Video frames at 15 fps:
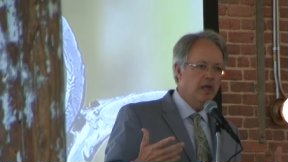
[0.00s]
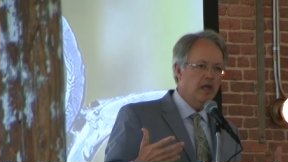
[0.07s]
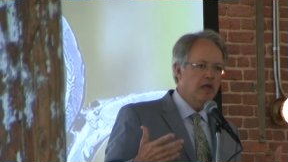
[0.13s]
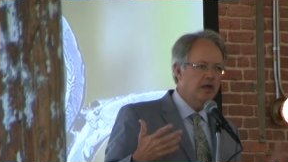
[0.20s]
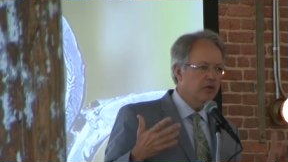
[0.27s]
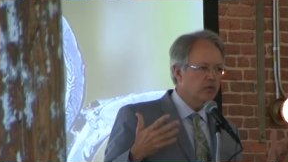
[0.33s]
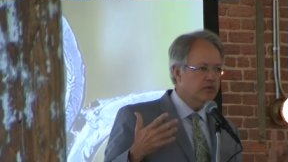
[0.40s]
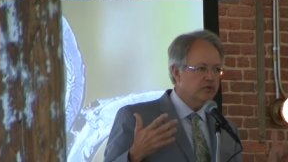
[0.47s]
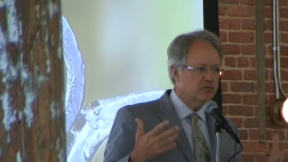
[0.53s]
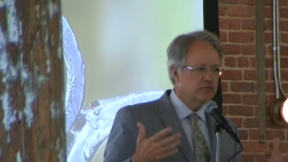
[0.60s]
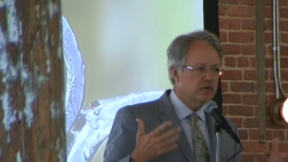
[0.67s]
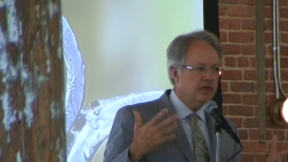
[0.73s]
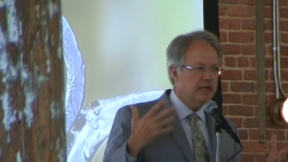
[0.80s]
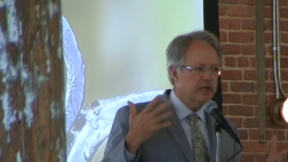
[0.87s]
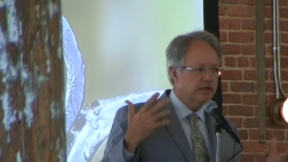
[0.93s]
and it was
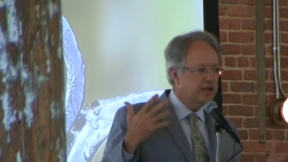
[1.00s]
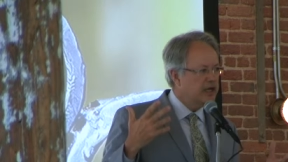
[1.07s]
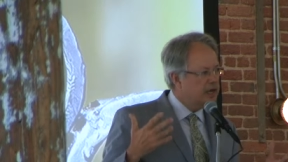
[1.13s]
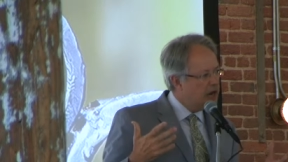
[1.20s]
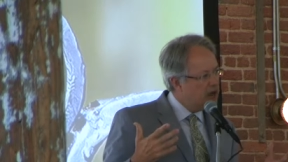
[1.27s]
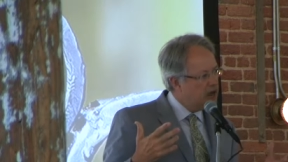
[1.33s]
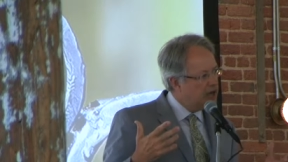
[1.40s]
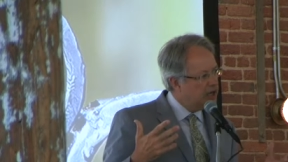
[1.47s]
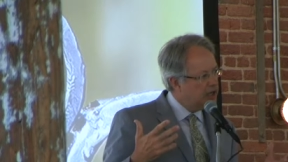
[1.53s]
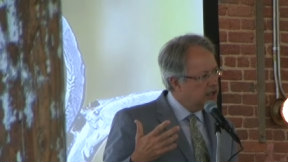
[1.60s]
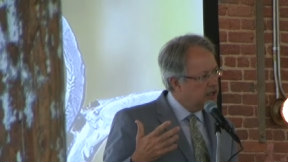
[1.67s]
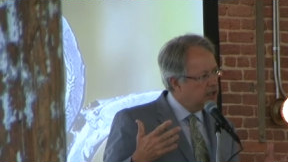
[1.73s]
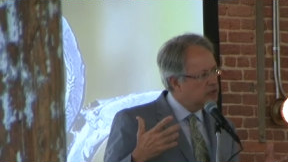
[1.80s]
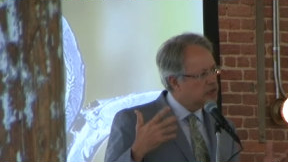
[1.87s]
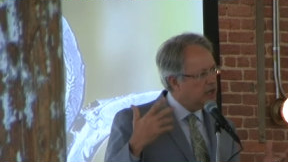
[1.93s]
really the
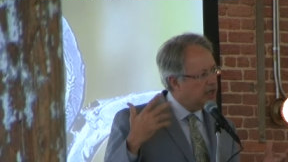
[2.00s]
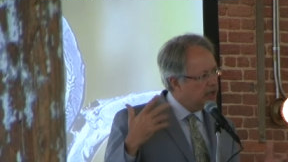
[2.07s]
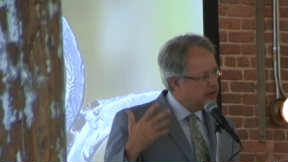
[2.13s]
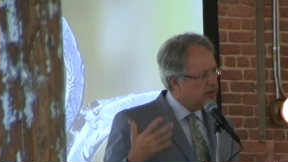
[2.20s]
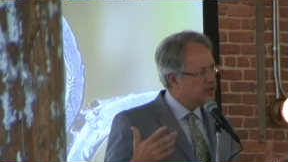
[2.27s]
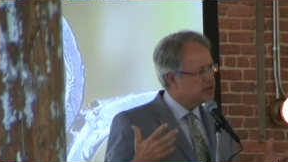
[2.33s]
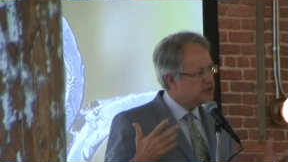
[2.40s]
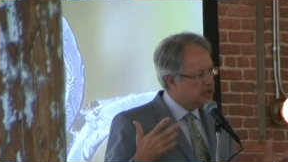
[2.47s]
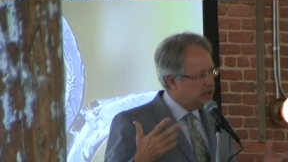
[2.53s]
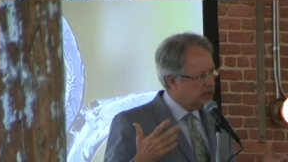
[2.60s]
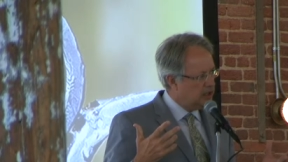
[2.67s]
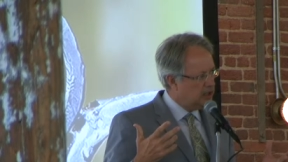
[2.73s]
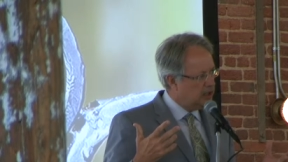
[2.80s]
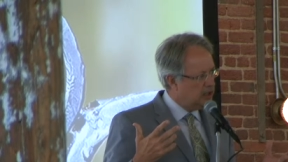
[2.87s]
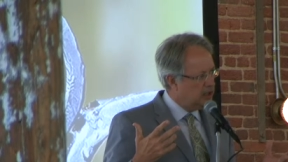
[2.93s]
knowledge and the
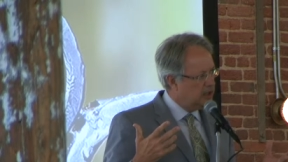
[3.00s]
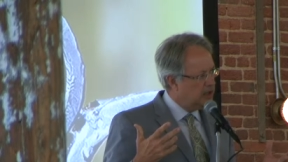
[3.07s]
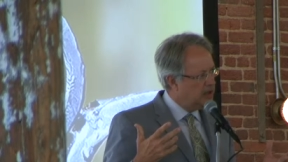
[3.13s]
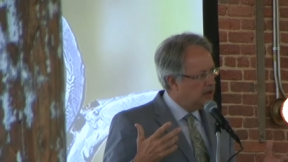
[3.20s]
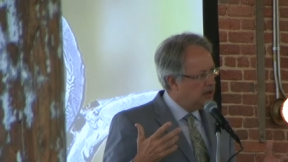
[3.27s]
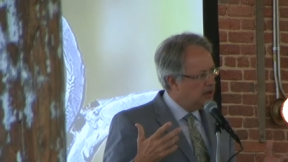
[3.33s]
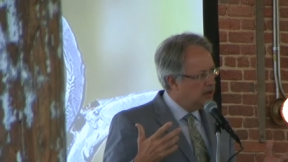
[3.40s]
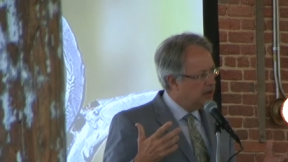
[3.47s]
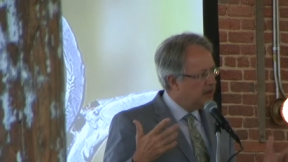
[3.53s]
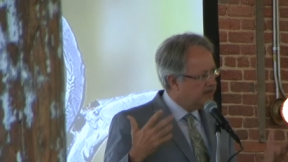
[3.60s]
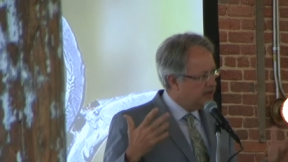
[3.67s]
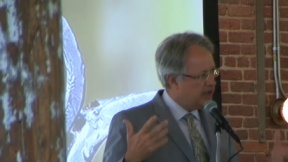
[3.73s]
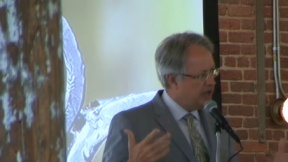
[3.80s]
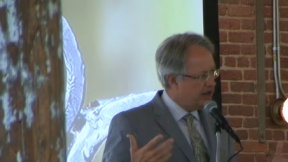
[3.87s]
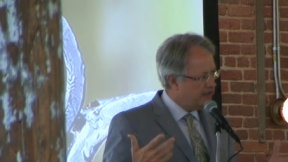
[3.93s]
skill of
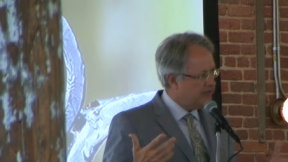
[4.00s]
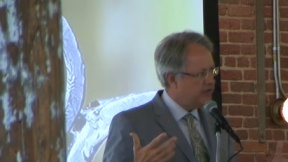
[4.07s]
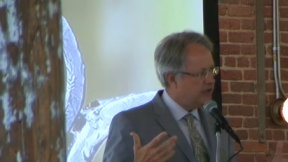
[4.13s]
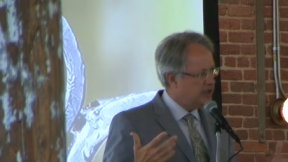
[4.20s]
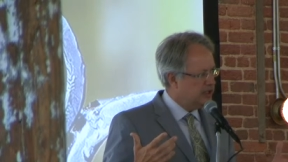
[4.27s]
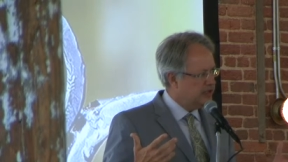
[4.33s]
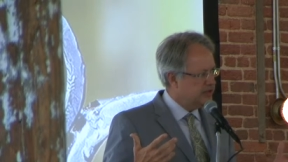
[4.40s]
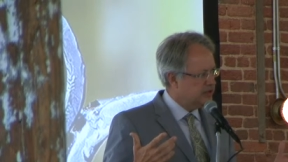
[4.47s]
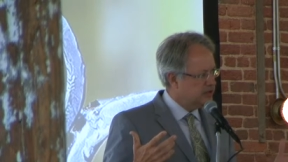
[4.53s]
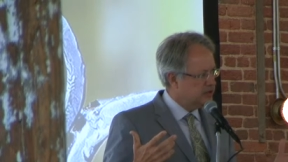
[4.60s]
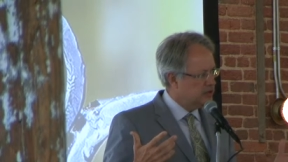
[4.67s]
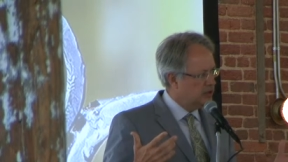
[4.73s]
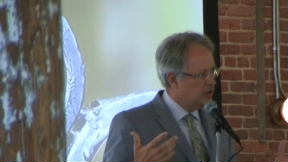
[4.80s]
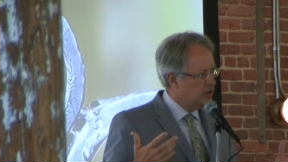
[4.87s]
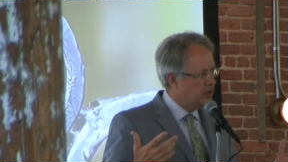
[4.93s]
the
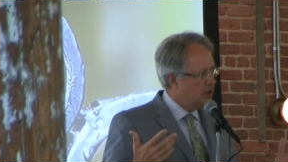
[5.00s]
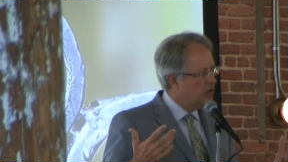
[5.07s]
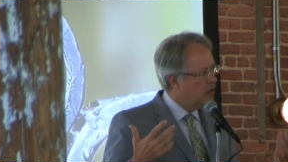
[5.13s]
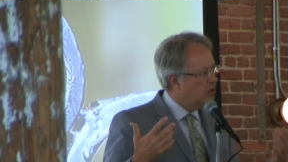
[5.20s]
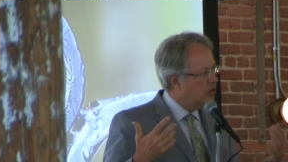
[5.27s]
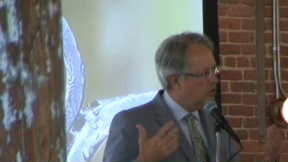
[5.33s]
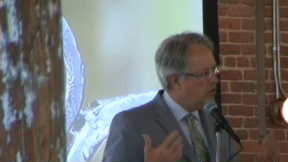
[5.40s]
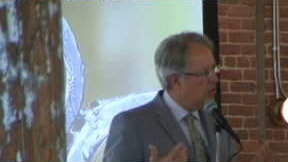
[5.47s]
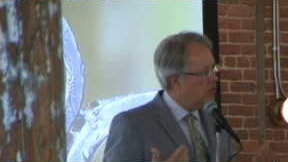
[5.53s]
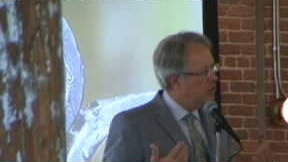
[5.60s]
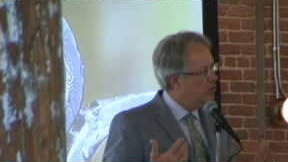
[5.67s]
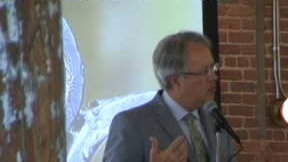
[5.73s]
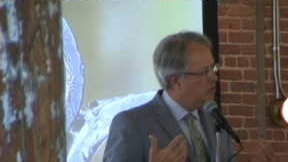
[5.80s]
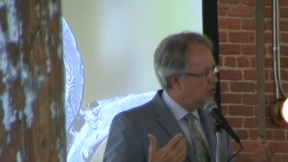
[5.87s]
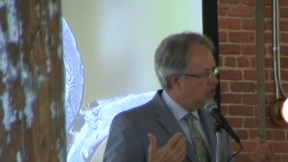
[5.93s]
Africans
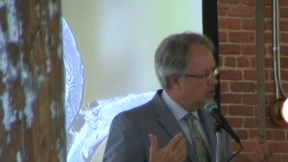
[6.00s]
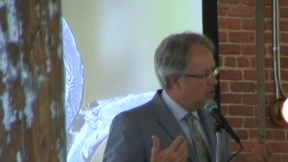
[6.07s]
who